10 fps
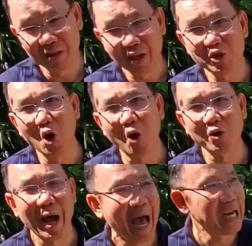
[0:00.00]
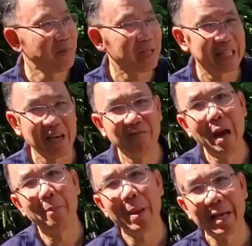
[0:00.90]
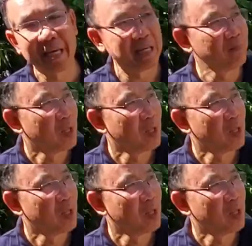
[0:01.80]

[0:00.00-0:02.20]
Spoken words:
you all know halibut, they're very picky.